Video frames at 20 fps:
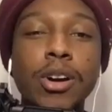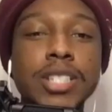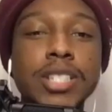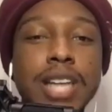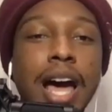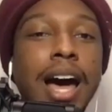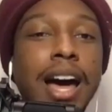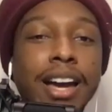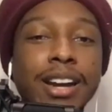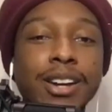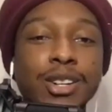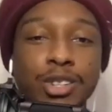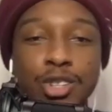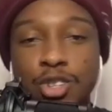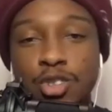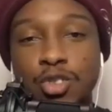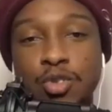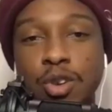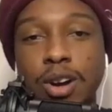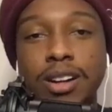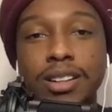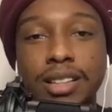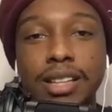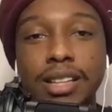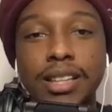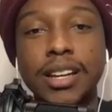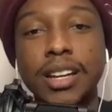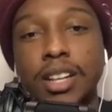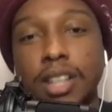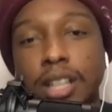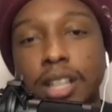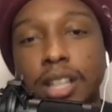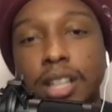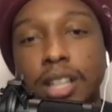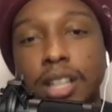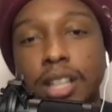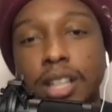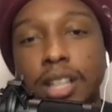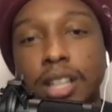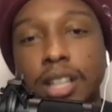more tired, struggling. Like,
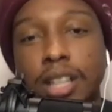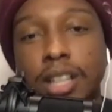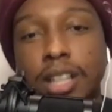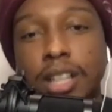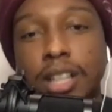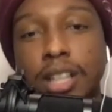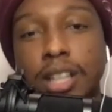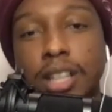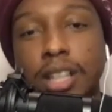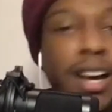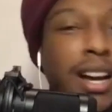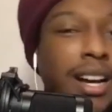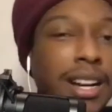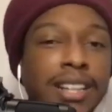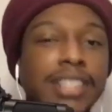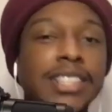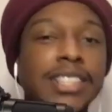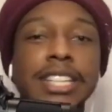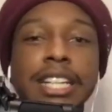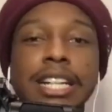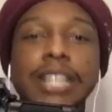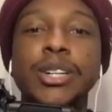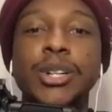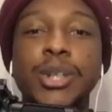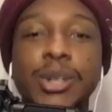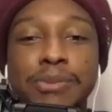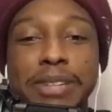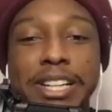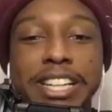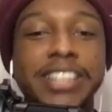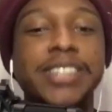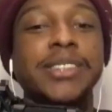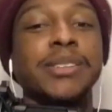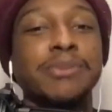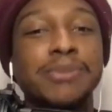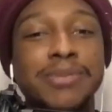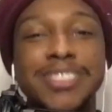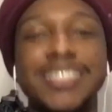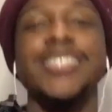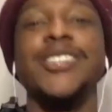I'm
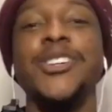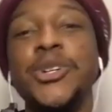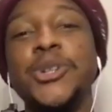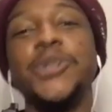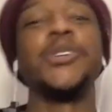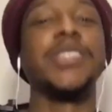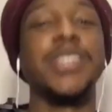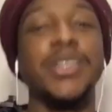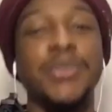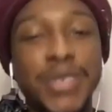gonna get him.